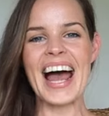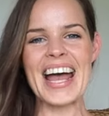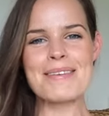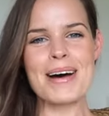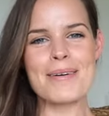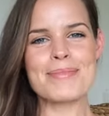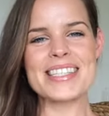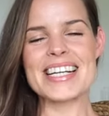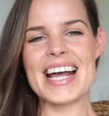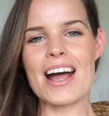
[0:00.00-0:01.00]
Hey mums,
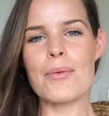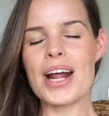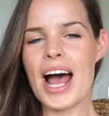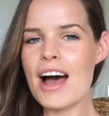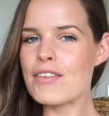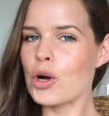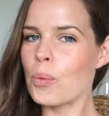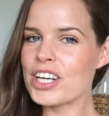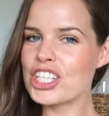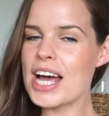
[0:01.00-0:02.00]
today I want to have a
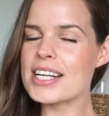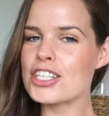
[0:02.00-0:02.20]
quick chat